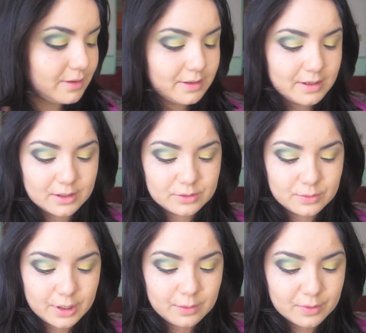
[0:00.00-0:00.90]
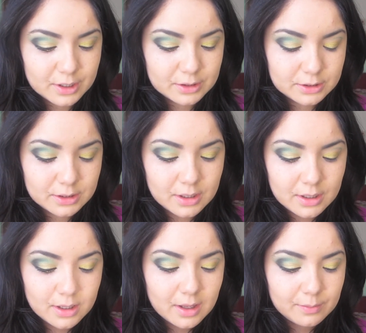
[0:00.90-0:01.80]
natural hair brush.
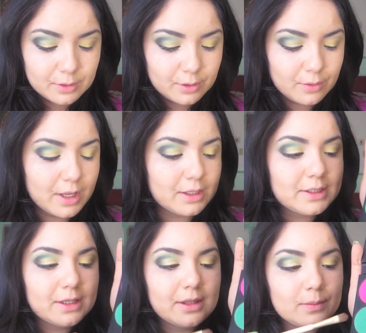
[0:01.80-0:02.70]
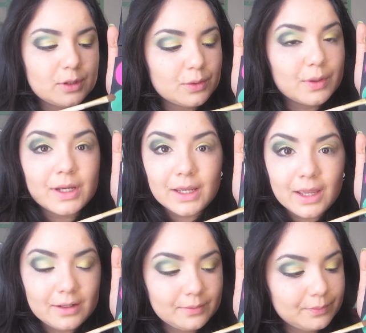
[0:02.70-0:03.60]
I'm going to go ahead and take that Midori
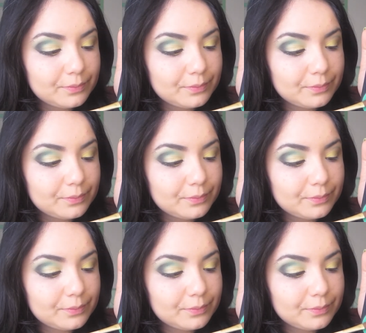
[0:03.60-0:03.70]
again,